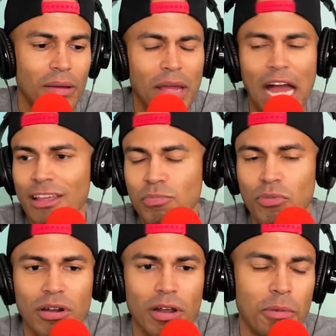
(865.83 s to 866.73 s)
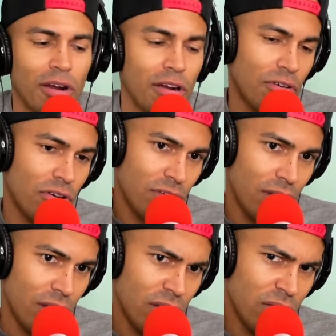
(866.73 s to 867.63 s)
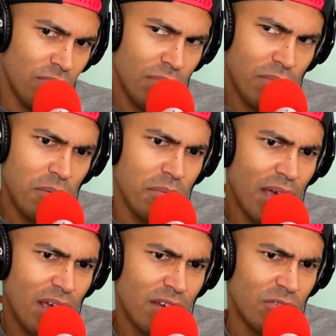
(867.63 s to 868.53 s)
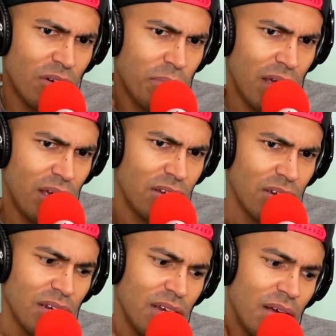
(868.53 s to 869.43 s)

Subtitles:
I mean, I guess America Ferrer is maybe my age, around my age.